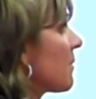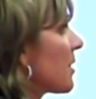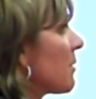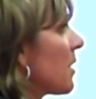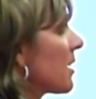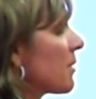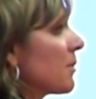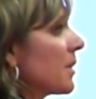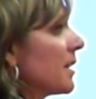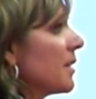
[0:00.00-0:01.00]
They require a
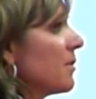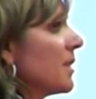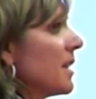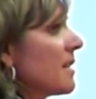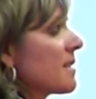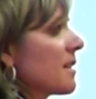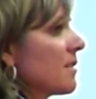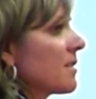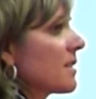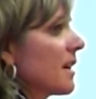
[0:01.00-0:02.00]
really unique
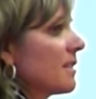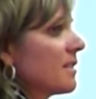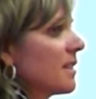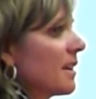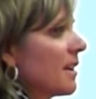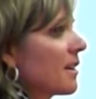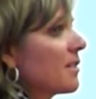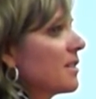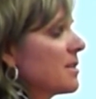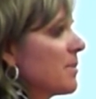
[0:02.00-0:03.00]
skill set to take care
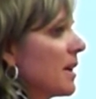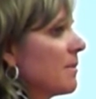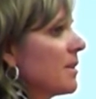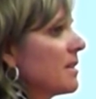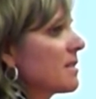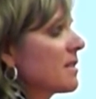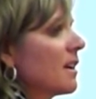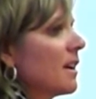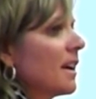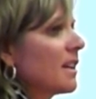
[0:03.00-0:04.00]
of these babies.
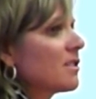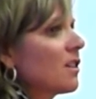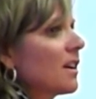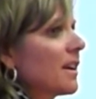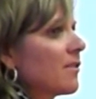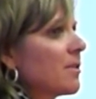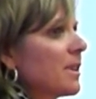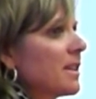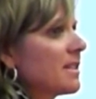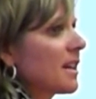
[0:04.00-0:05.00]
It's not
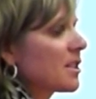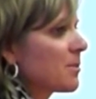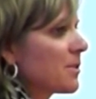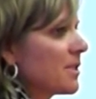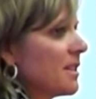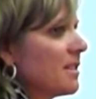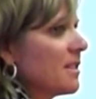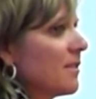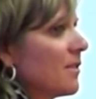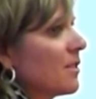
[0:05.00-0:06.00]
everybody's
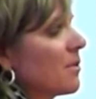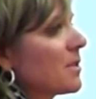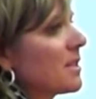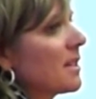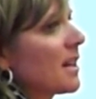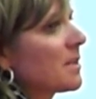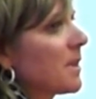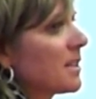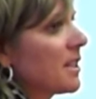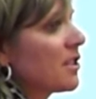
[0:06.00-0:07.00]
expertise, even though it's the
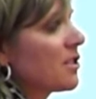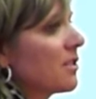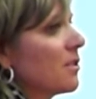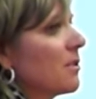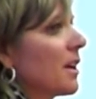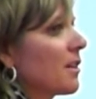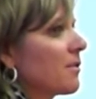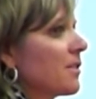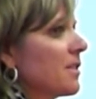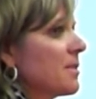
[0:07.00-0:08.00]
expectation that you care
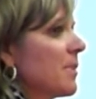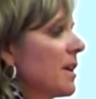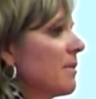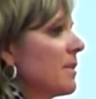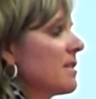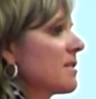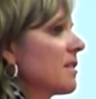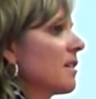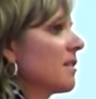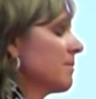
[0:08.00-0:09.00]
for these babies.